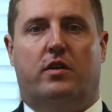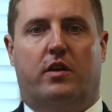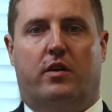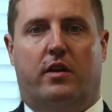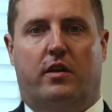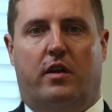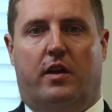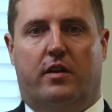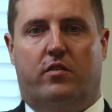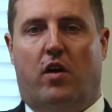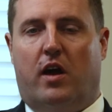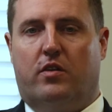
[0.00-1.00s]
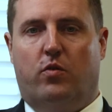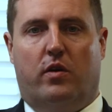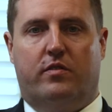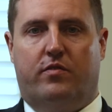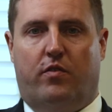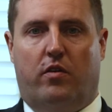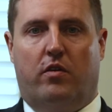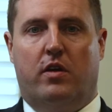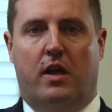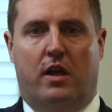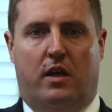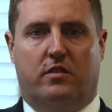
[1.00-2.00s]
You can talk to us for
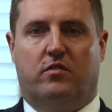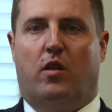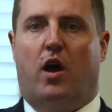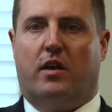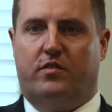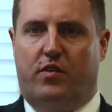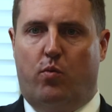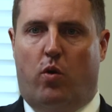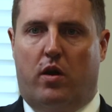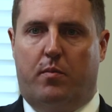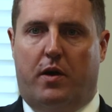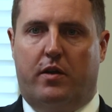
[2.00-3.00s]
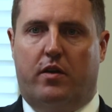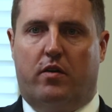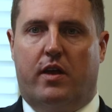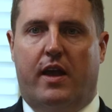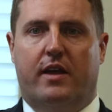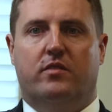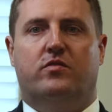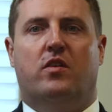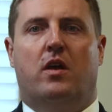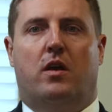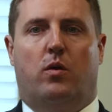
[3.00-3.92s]
as long as you want about your case.